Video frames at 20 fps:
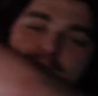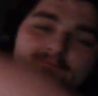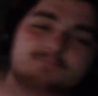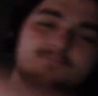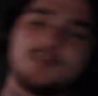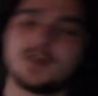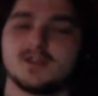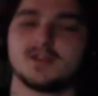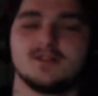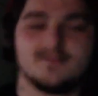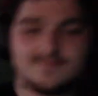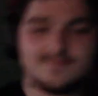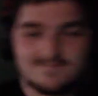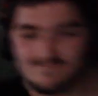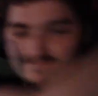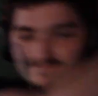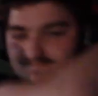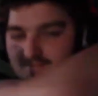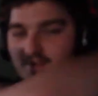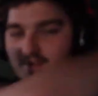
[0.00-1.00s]
Fucking.
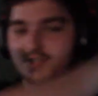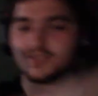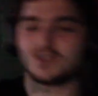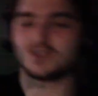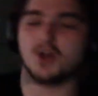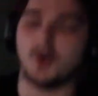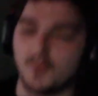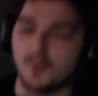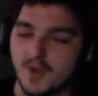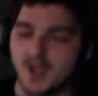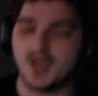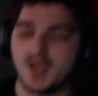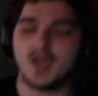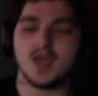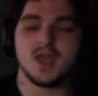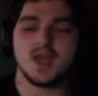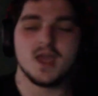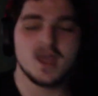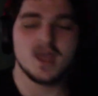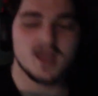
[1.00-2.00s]
Let's go.
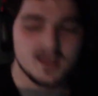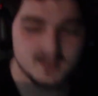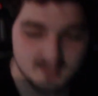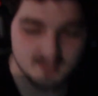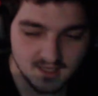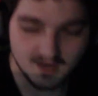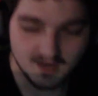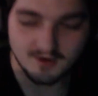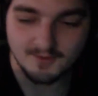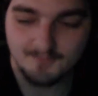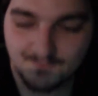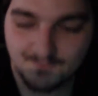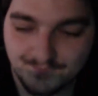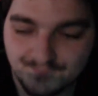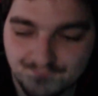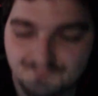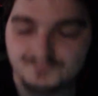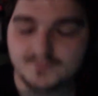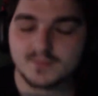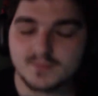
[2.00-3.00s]
Now,
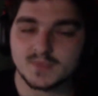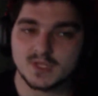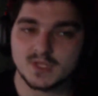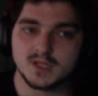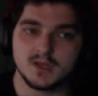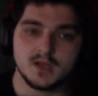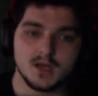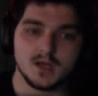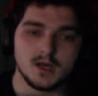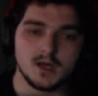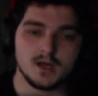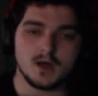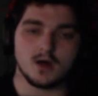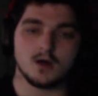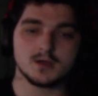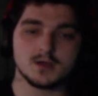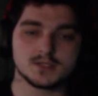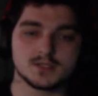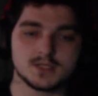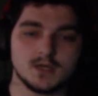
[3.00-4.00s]

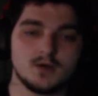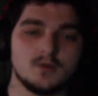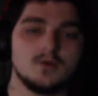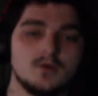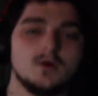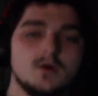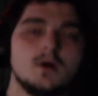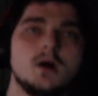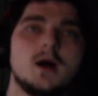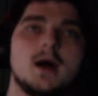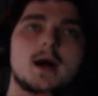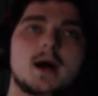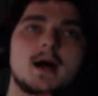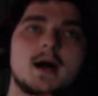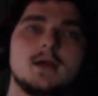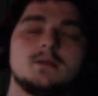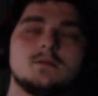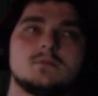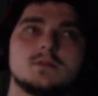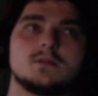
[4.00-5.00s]
also,
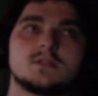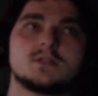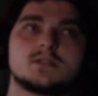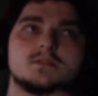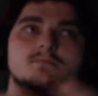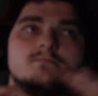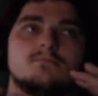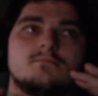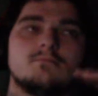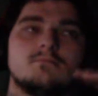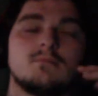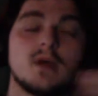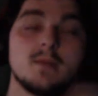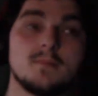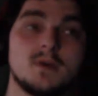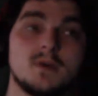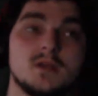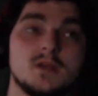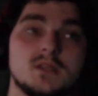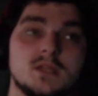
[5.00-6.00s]
I notice my
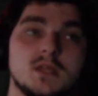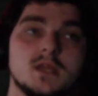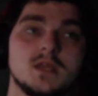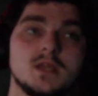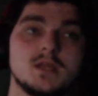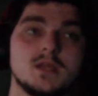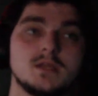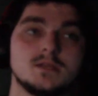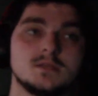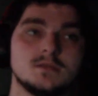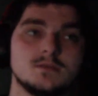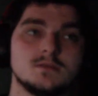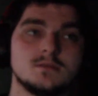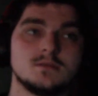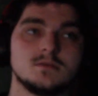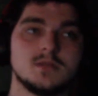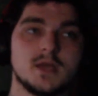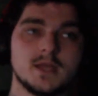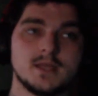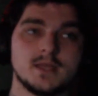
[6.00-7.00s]
Monday
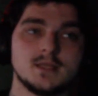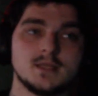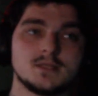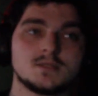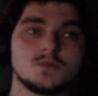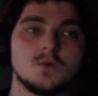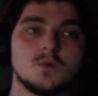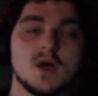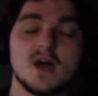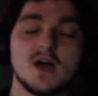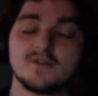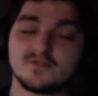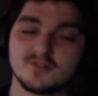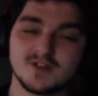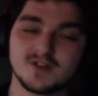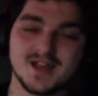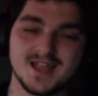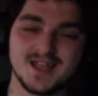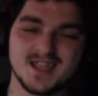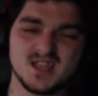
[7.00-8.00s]
nights
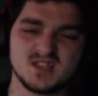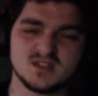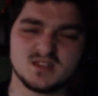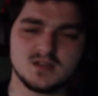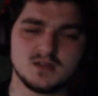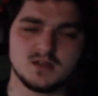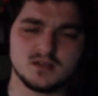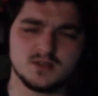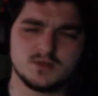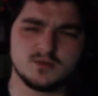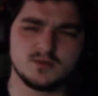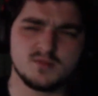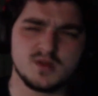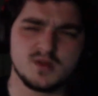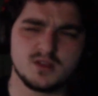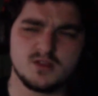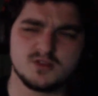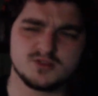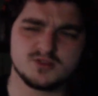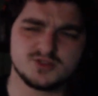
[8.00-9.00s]
after I get done doing my
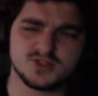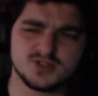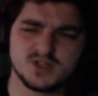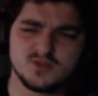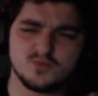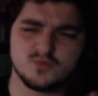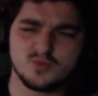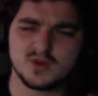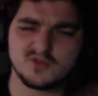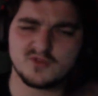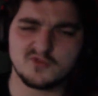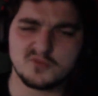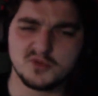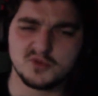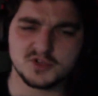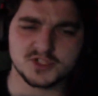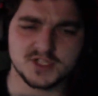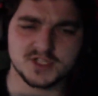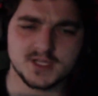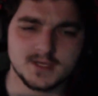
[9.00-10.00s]
laundry and whatever
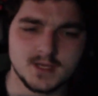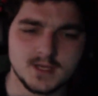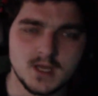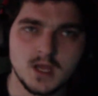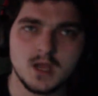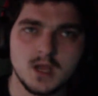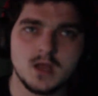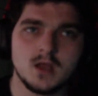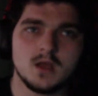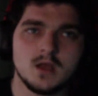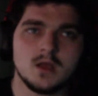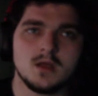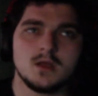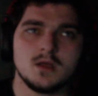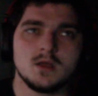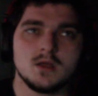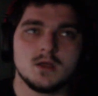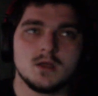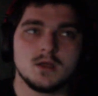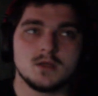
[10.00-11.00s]
bullshit,
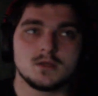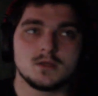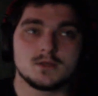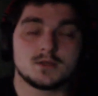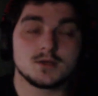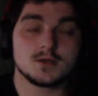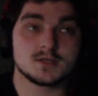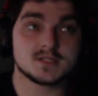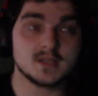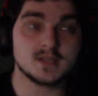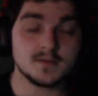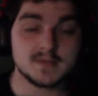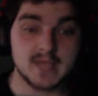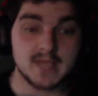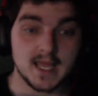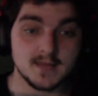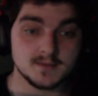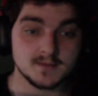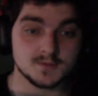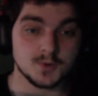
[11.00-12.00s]
there are some
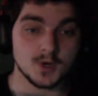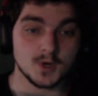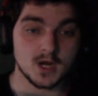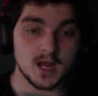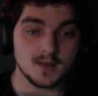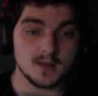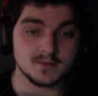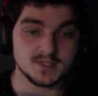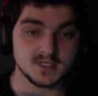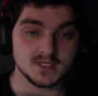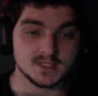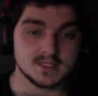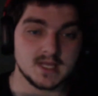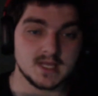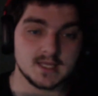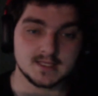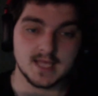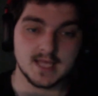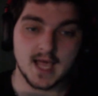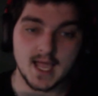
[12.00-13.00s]
times where I'm just
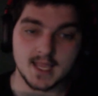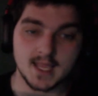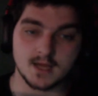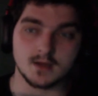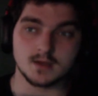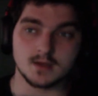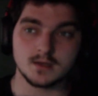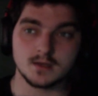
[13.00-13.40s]
not tired.